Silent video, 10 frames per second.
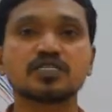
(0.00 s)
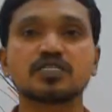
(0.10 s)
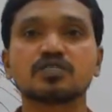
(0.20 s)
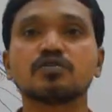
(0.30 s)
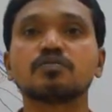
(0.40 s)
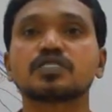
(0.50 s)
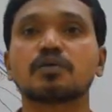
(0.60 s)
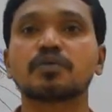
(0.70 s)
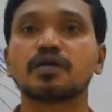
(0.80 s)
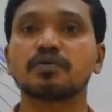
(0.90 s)
digits will be
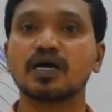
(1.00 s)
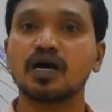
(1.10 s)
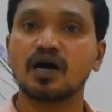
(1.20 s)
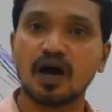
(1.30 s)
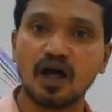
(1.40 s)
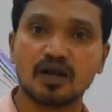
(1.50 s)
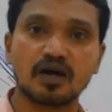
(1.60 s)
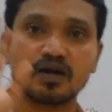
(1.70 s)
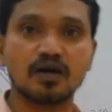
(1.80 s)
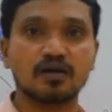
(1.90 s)
supplied by the
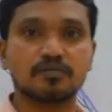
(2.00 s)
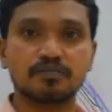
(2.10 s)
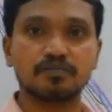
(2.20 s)
ulnar nerve.